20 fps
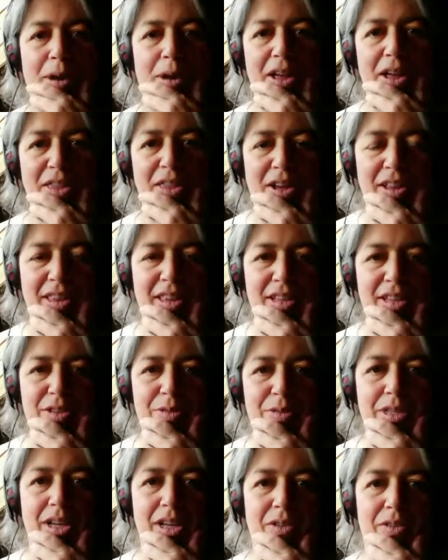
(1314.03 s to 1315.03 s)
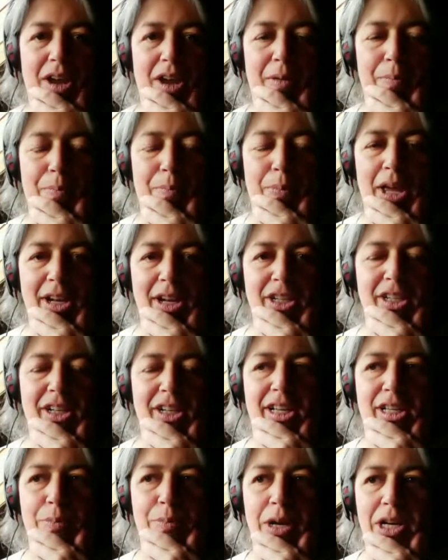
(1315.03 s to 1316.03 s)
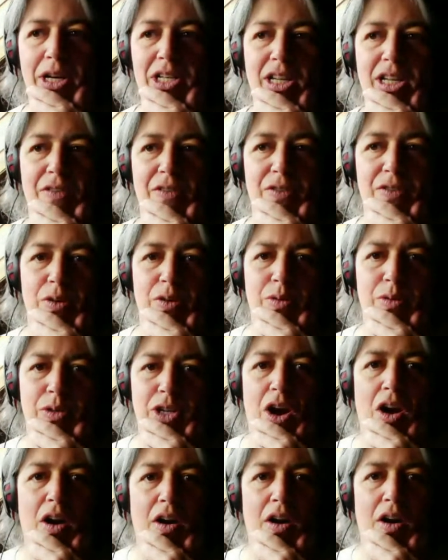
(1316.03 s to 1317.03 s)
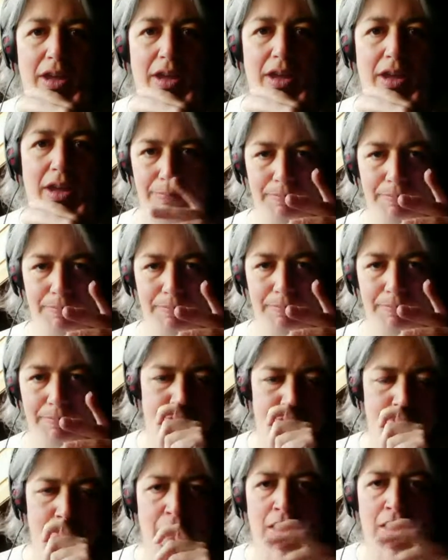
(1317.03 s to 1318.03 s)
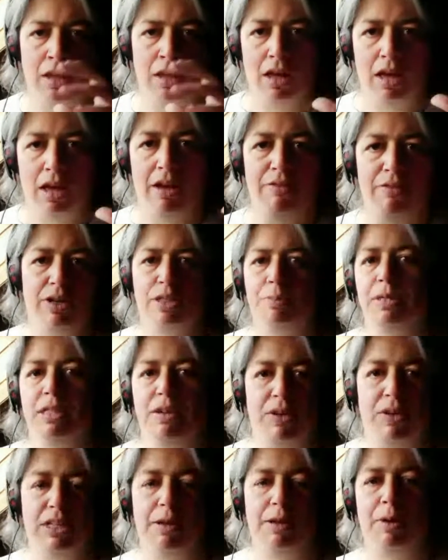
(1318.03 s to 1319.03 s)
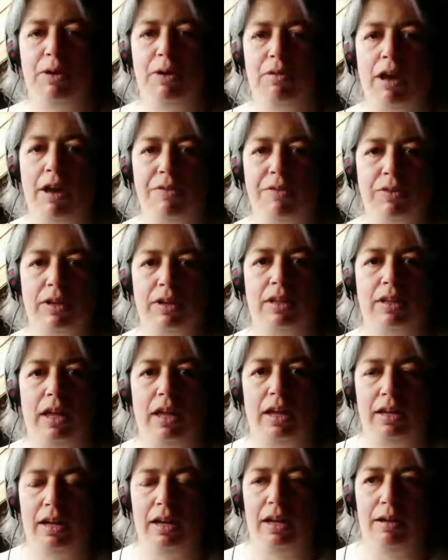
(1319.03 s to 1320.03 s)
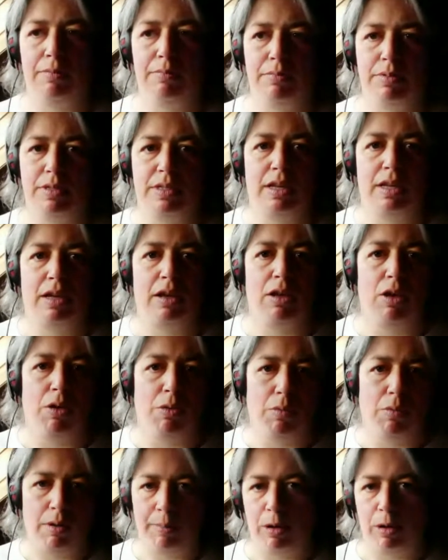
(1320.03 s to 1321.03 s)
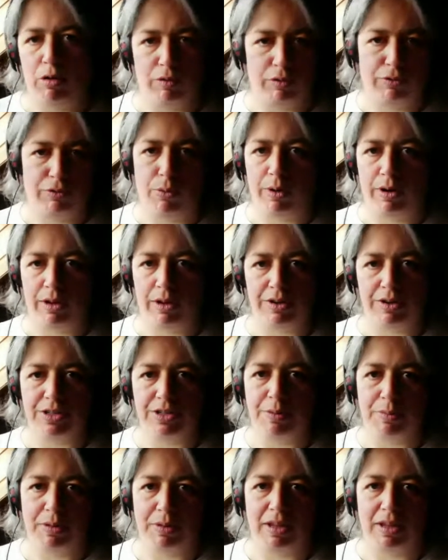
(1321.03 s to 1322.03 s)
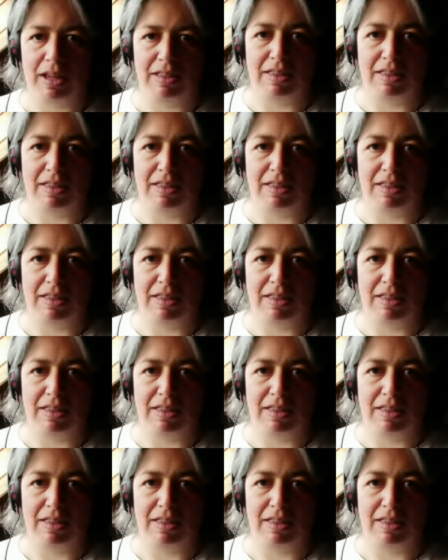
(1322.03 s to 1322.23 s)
I thought this was a great pitch, especially if you target a very specific demographic, like single women over